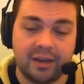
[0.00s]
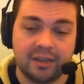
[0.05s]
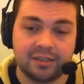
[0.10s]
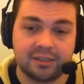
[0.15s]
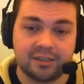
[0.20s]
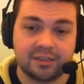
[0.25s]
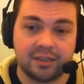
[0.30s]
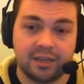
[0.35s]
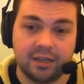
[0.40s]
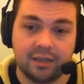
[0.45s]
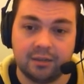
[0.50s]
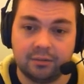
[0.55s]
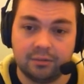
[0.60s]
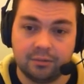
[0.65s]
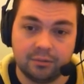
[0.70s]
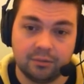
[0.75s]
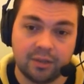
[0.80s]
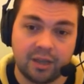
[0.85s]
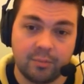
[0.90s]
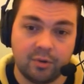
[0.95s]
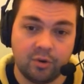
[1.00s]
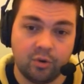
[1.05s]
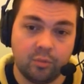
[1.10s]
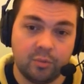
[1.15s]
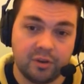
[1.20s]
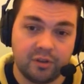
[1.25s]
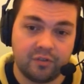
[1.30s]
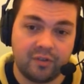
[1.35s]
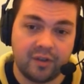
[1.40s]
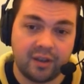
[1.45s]
As I say, let me know
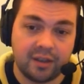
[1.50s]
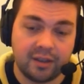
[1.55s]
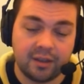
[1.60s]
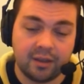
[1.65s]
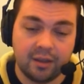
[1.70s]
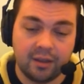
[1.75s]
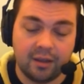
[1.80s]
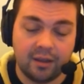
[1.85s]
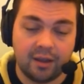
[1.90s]
what you think.